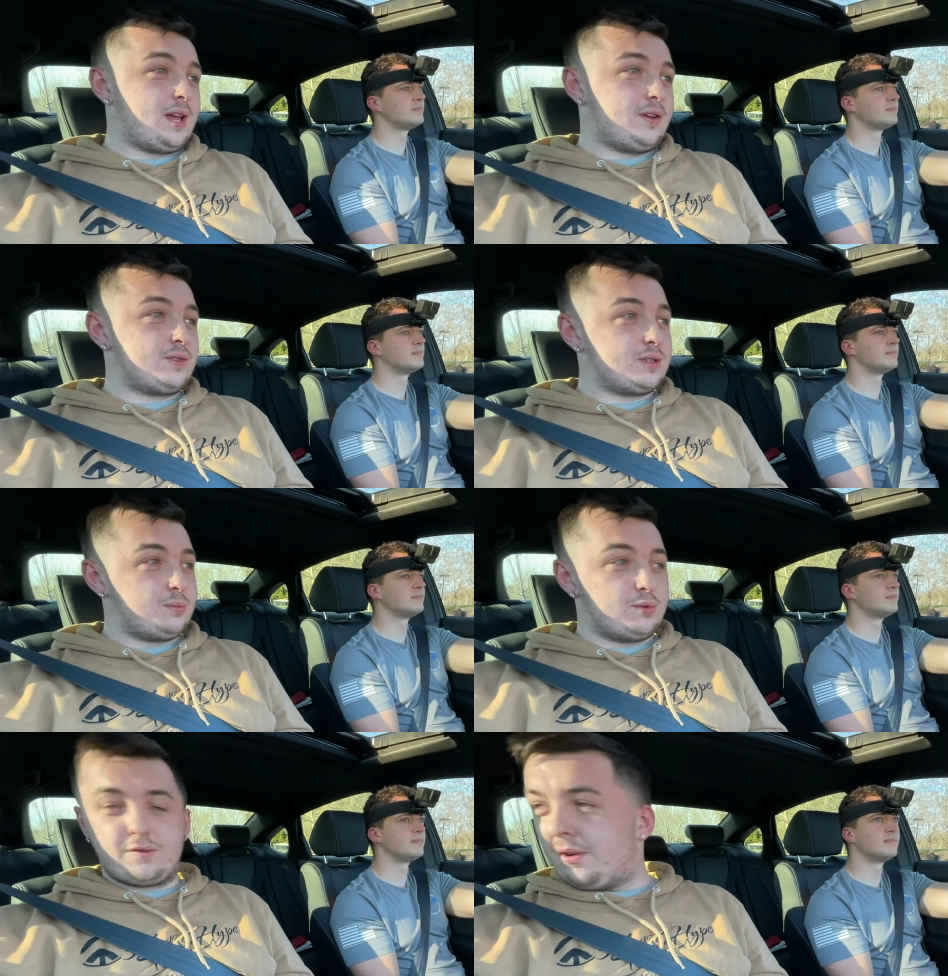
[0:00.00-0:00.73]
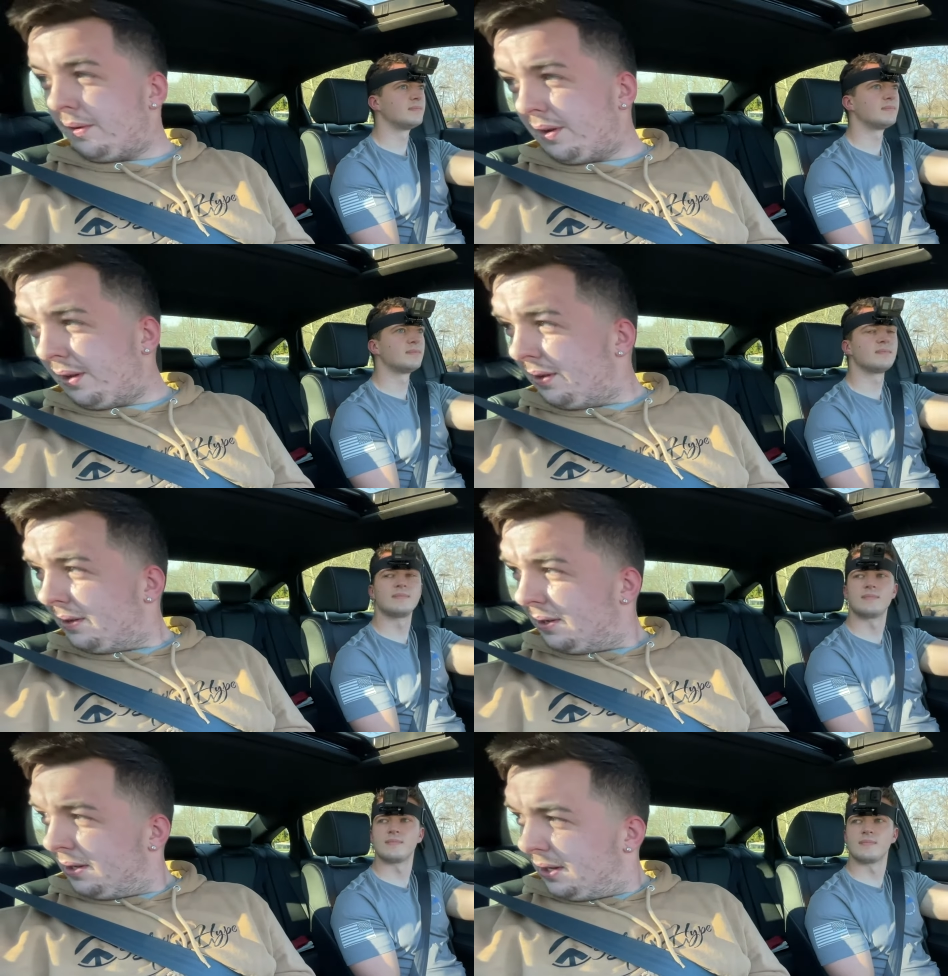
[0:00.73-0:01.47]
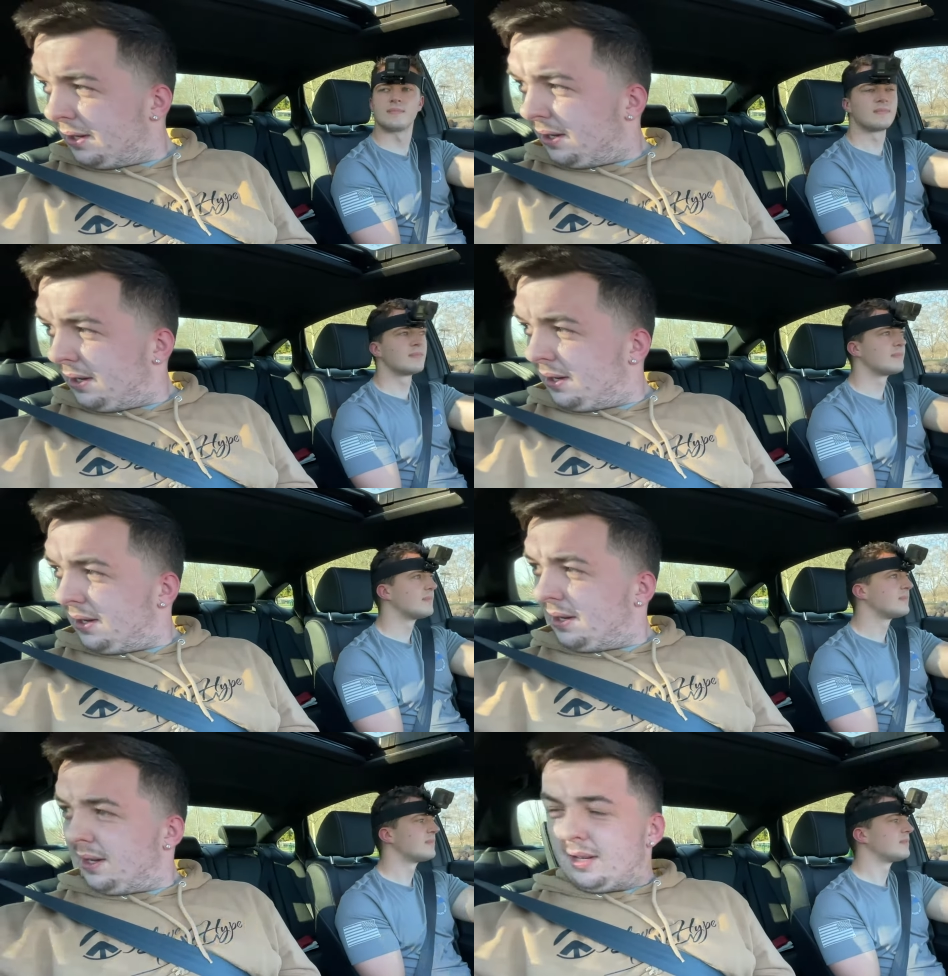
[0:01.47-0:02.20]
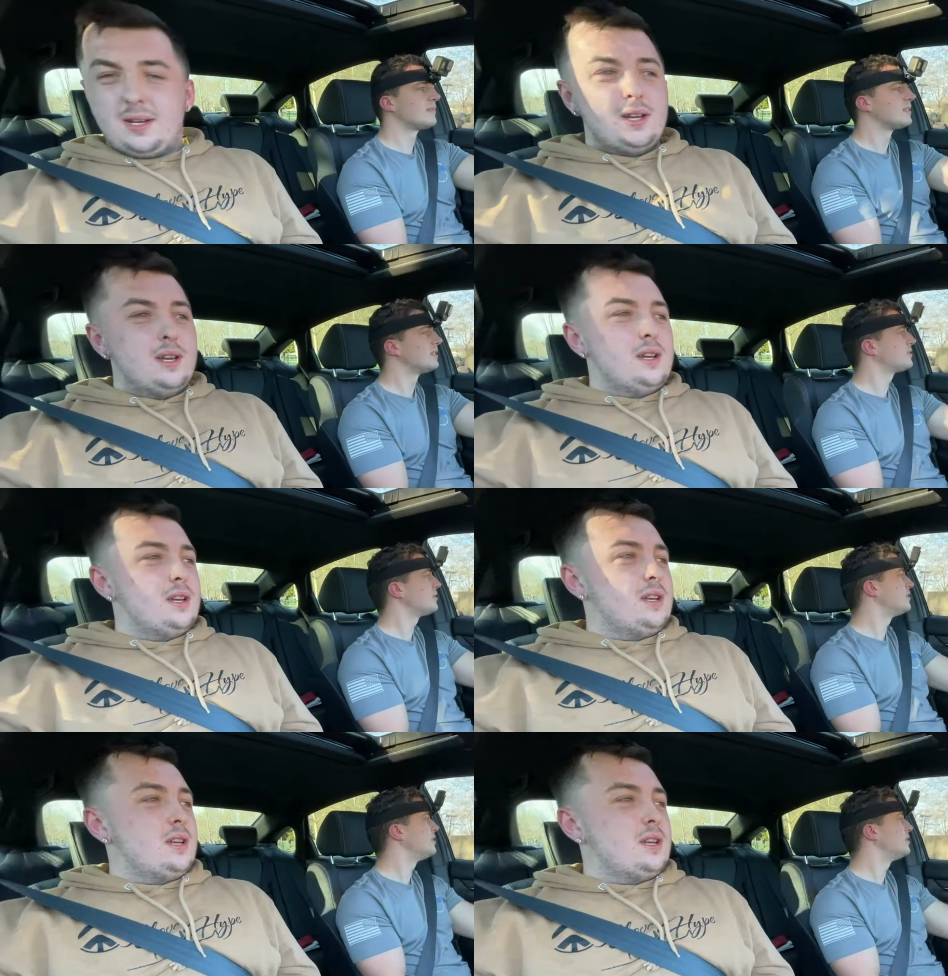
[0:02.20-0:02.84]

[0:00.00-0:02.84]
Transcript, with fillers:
Speaker 1: have a subwoofer already. It's good to